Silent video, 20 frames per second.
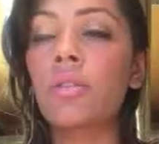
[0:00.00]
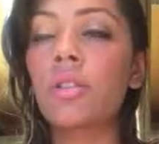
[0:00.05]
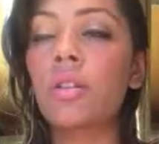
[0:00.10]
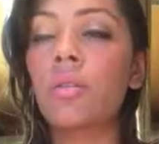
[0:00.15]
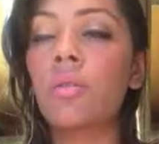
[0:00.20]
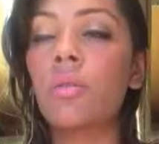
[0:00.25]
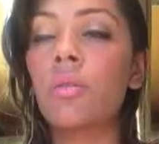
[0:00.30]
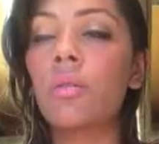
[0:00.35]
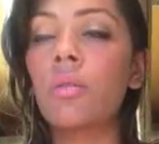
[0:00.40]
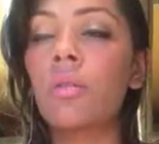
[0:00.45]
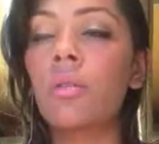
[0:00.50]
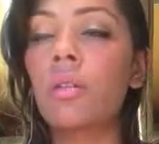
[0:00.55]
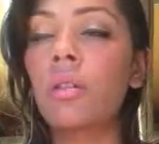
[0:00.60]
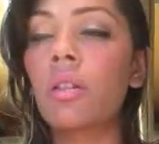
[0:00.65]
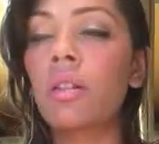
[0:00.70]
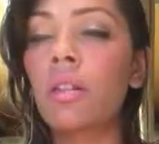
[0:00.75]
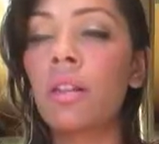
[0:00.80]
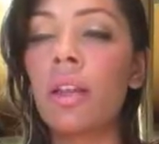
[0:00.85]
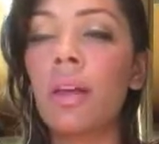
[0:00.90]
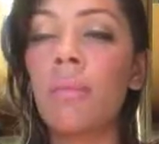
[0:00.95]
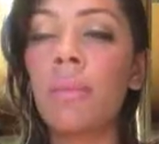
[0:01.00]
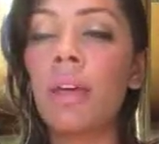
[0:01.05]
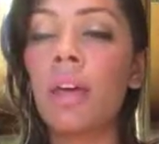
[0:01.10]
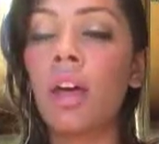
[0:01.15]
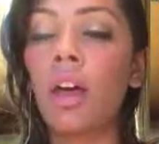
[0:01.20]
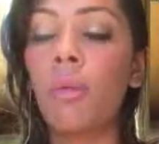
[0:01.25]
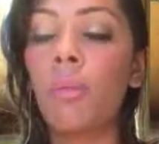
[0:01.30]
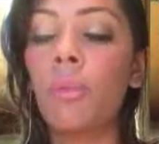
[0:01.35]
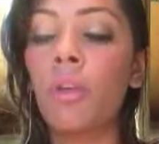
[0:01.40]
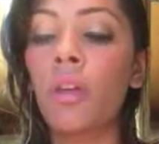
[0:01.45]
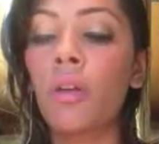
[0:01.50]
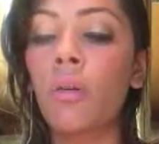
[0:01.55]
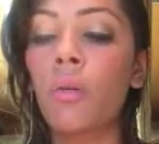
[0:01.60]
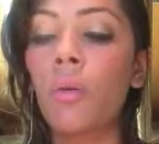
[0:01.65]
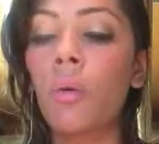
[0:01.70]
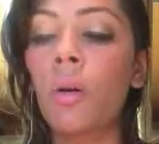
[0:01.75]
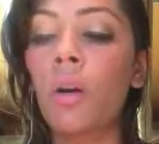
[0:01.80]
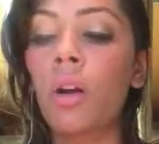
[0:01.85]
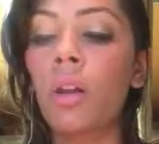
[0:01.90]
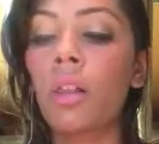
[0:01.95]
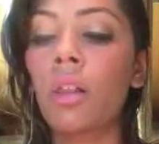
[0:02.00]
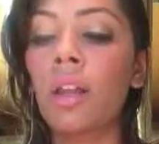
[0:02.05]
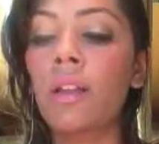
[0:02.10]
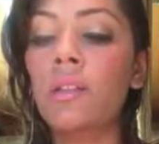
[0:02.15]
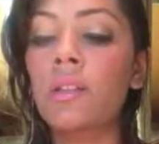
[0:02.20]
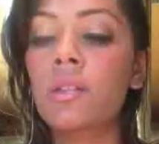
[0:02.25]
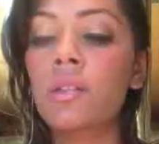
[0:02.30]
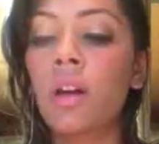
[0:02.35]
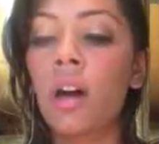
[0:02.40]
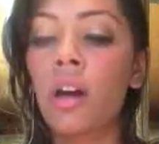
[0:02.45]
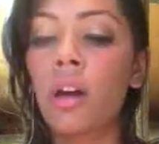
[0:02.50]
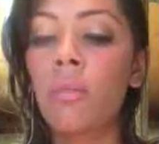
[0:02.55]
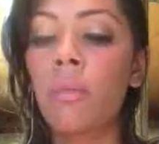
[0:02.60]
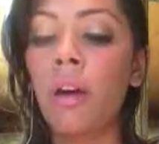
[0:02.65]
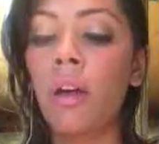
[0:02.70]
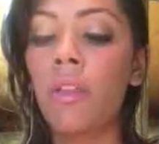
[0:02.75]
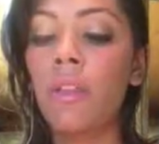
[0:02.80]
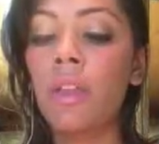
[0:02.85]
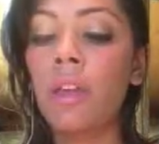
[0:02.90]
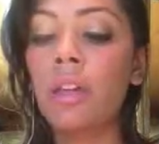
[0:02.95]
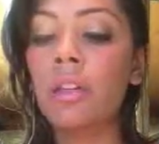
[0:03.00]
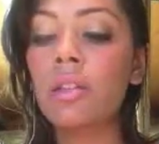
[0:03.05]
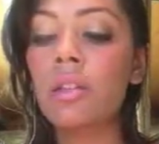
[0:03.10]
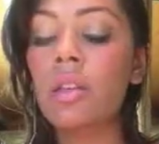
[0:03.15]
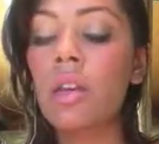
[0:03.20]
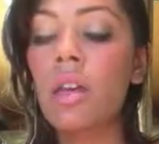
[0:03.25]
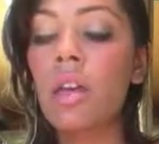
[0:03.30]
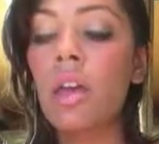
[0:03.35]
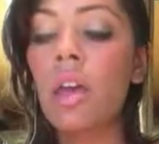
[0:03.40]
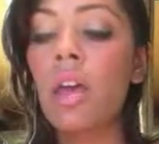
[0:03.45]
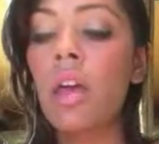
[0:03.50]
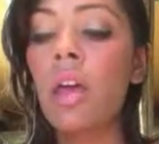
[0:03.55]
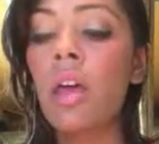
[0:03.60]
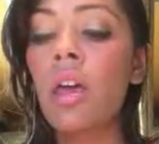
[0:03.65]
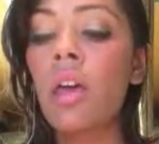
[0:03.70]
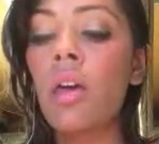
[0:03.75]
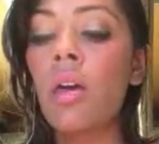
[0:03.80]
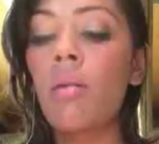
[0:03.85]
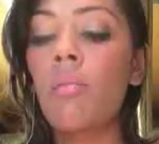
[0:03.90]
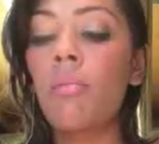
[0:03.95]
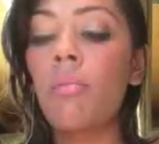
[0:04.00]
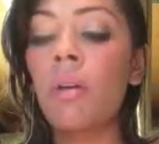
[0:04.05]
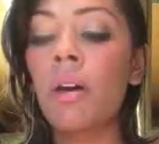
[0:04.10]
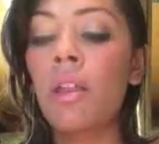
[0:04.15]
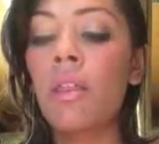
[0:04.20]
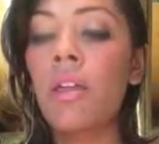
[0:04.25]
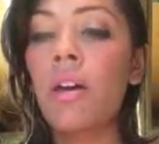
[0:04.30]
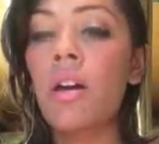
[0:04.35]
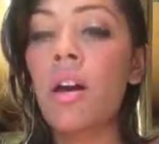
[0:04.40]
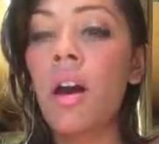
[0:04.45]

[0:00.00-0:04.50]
so let me help you, or let's talk about this. But there